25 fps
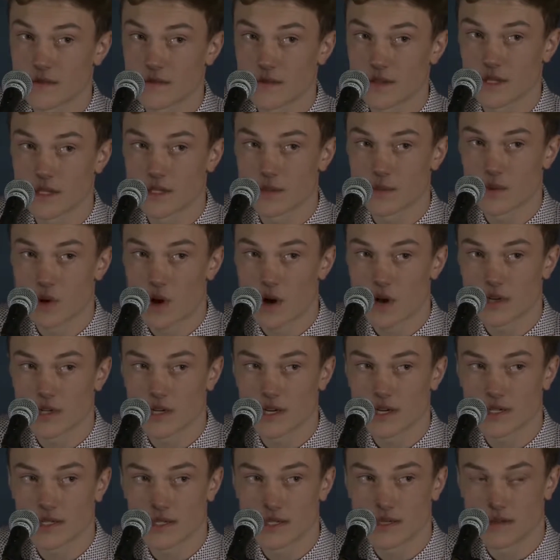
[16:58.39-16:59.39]
for this
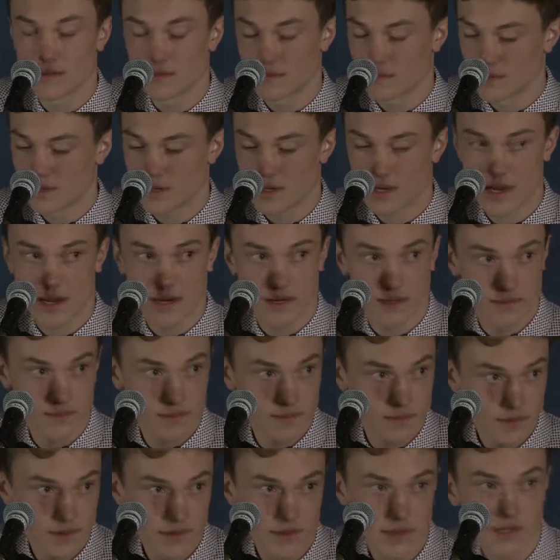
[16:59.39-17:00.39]
project and kind of
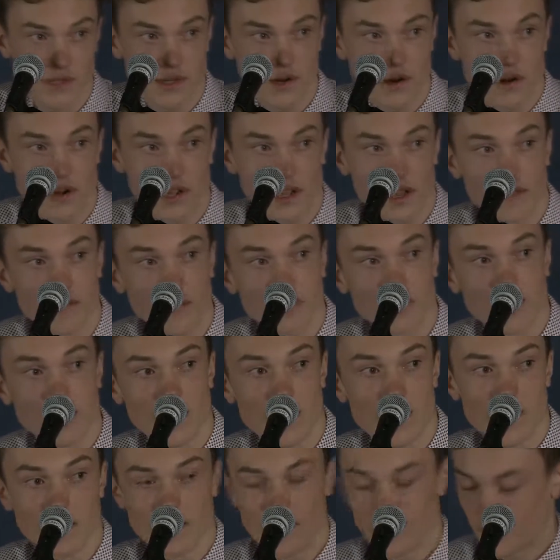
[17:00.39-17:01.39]
starting everything
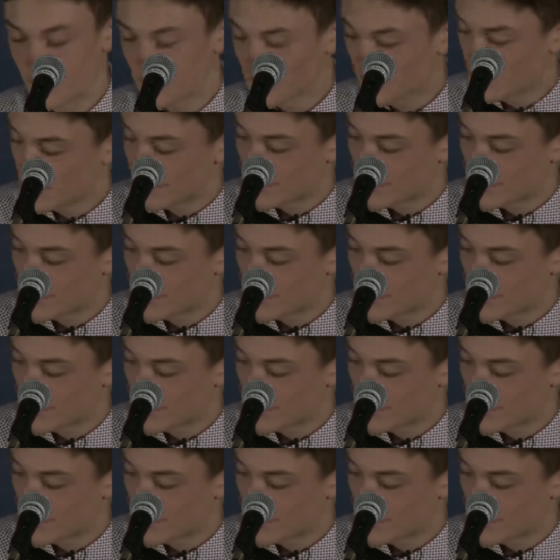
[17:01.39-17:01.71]
up.